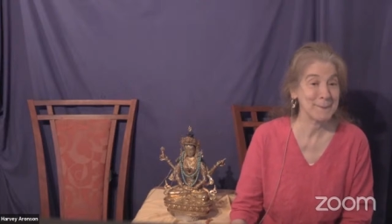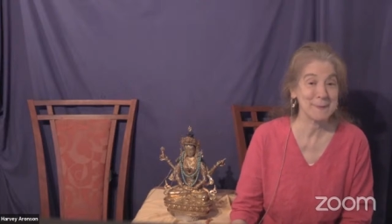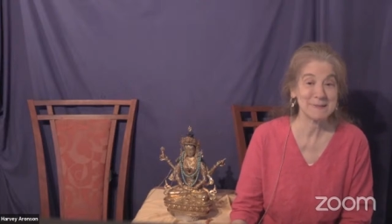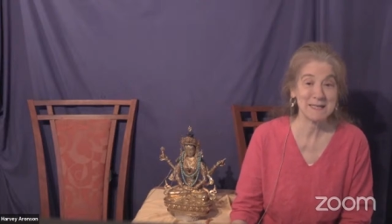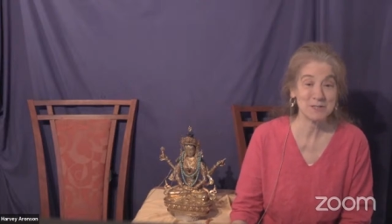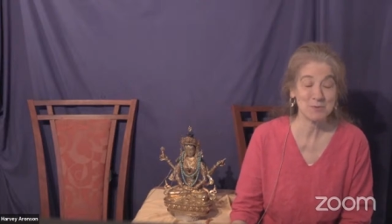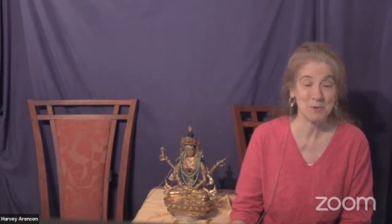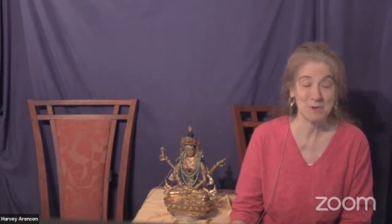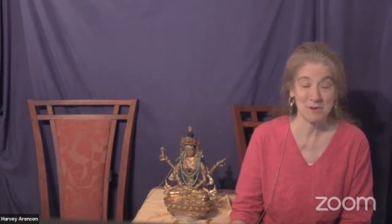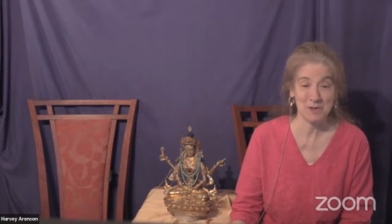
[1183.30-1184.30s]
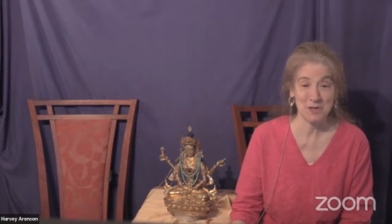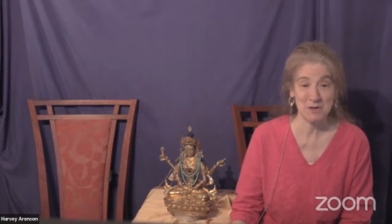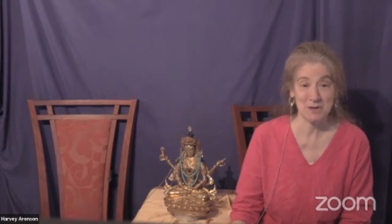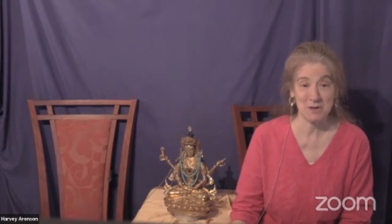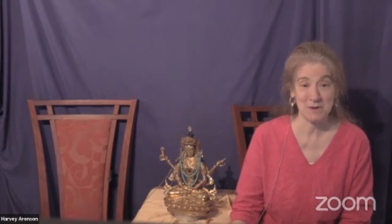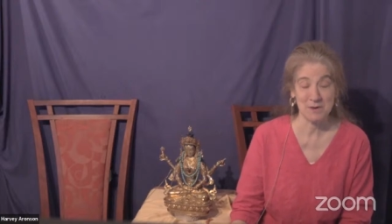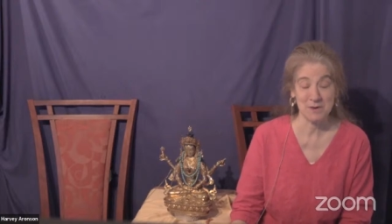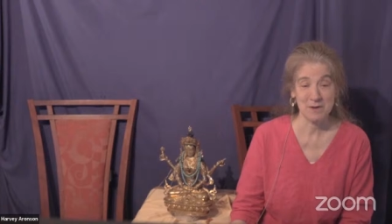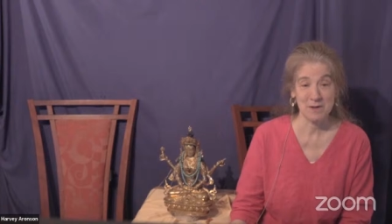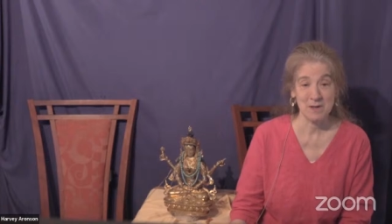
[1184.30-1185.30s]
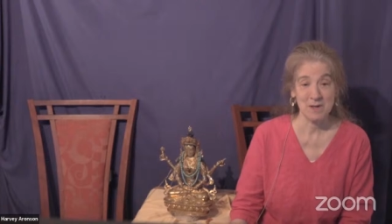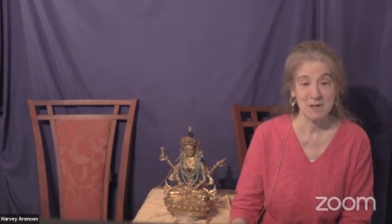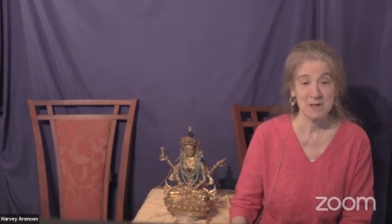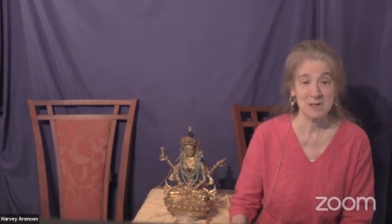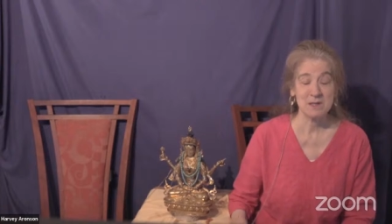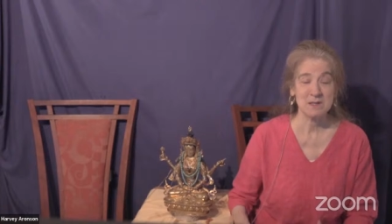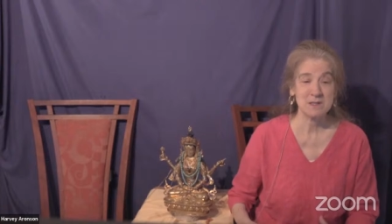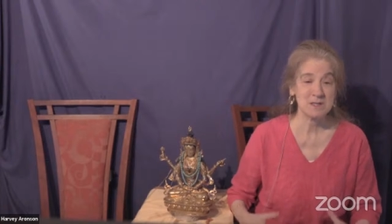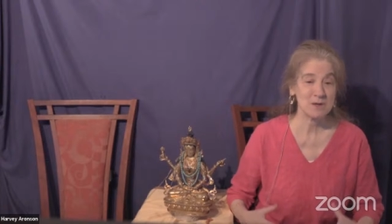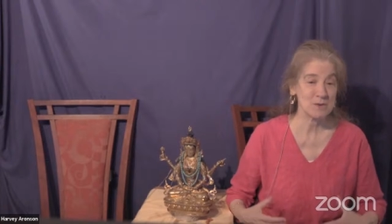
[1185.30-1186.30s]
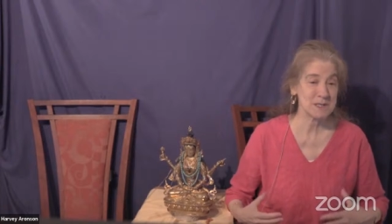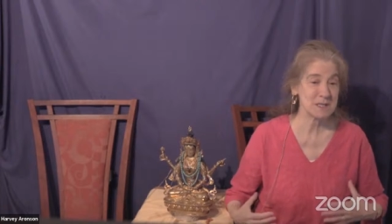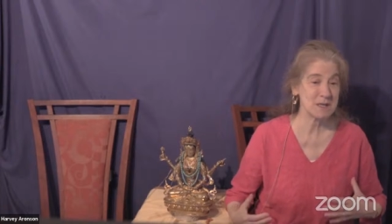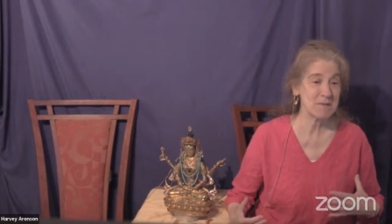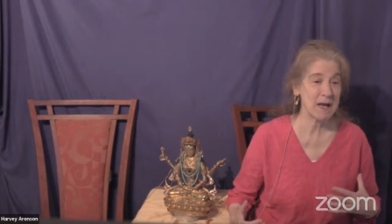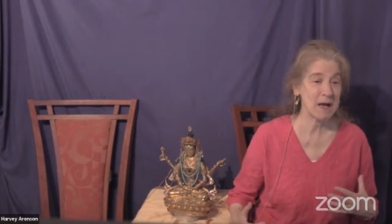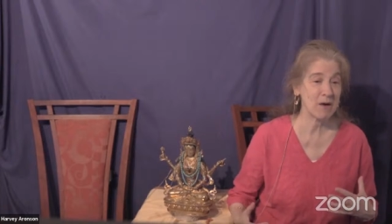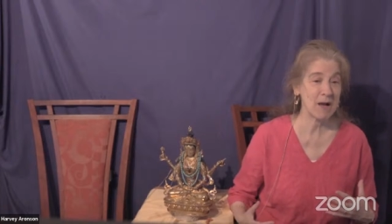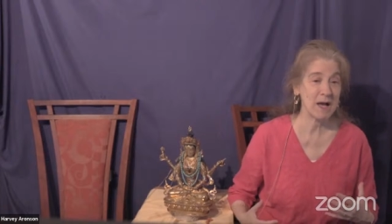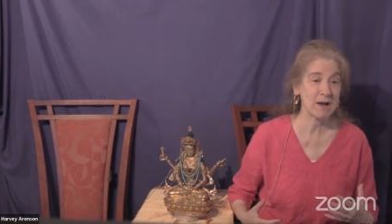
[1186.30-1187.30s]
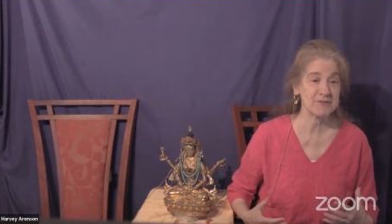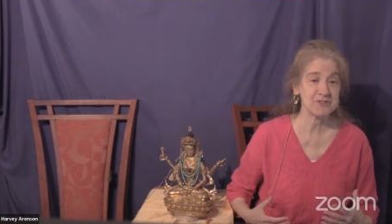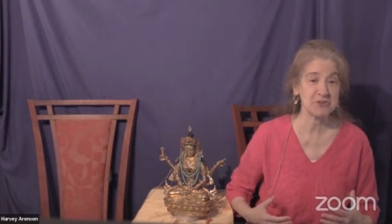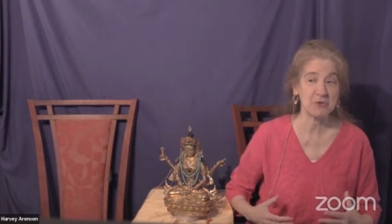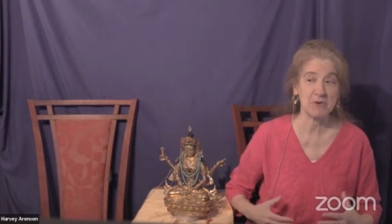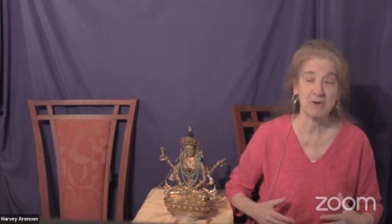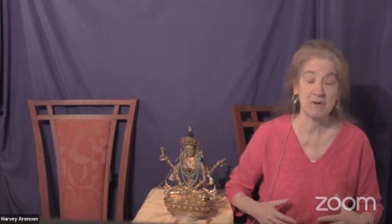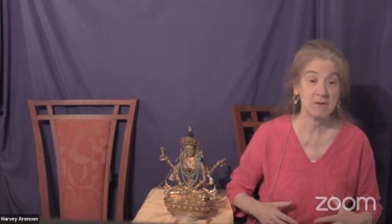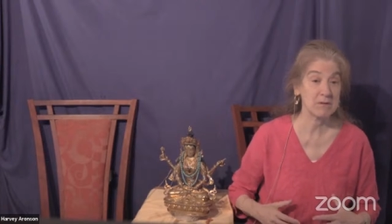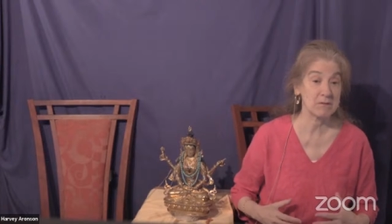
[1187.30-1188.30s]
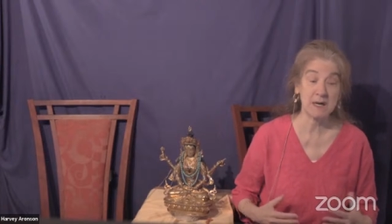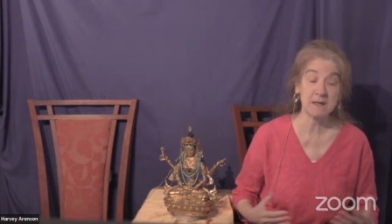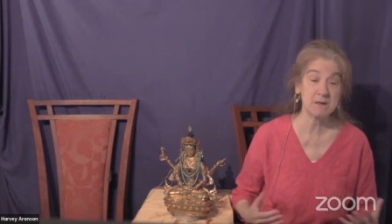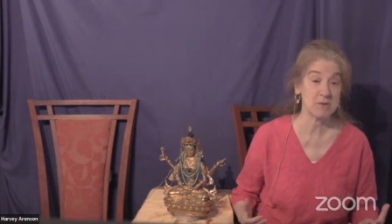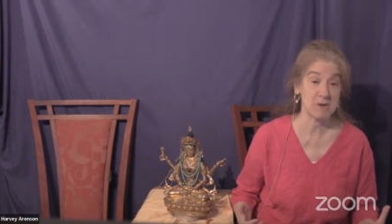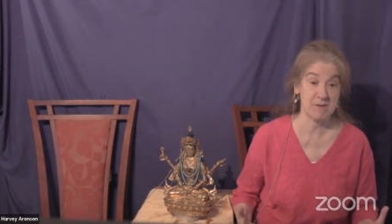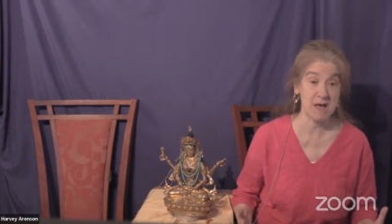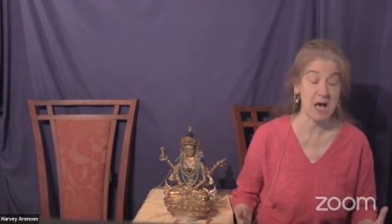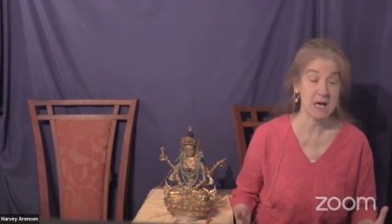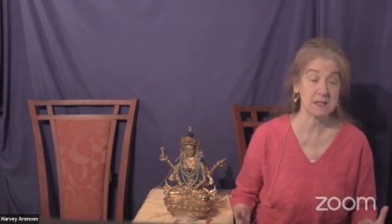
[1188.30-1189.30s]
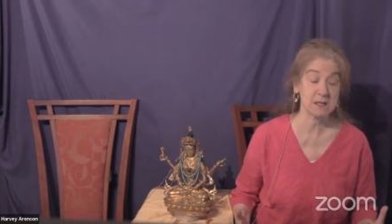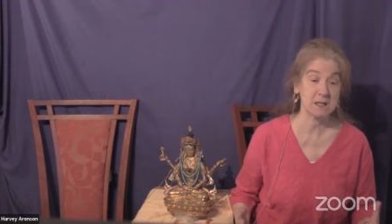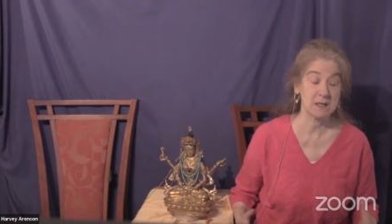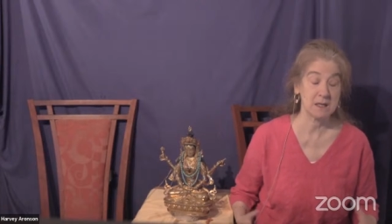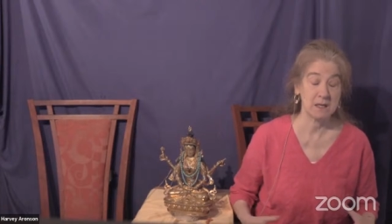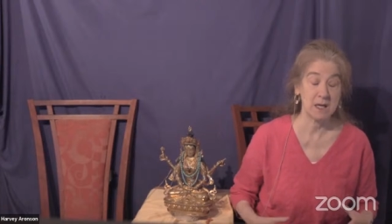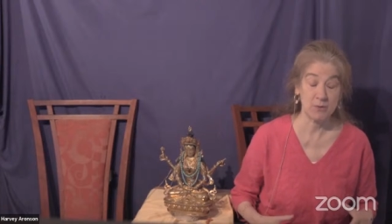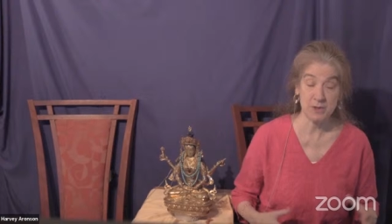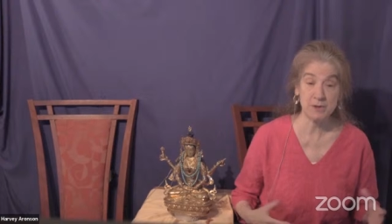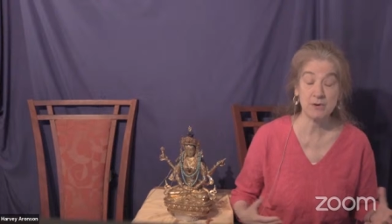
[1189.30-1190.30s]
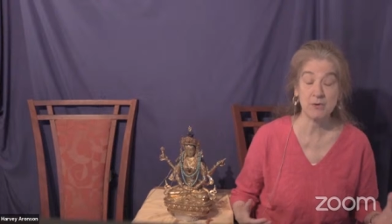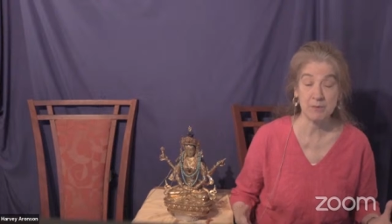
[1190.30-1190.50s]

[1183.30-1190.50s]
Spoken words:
But that's what will occur. So we somehow have to reckon with that. And we do.